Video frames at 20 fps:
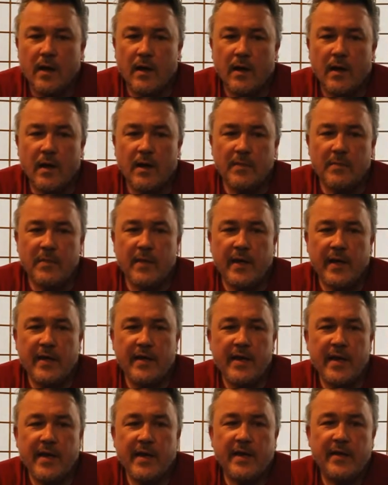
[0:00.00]

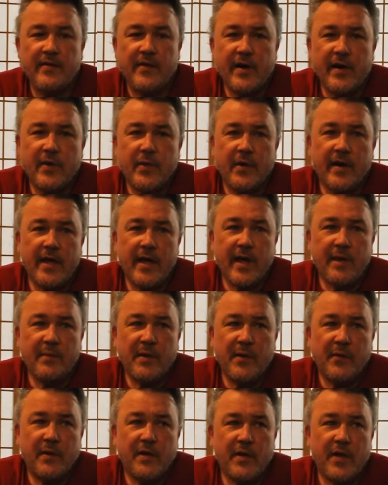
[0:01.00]
Yeah, it very well can
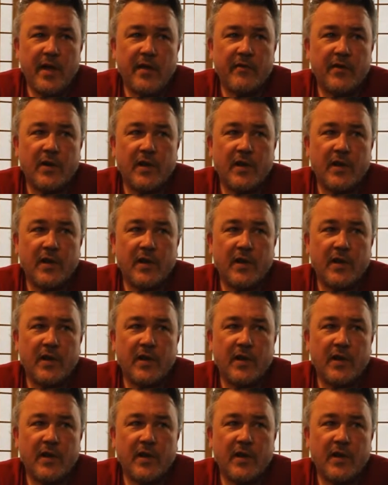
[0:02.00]
be. When you have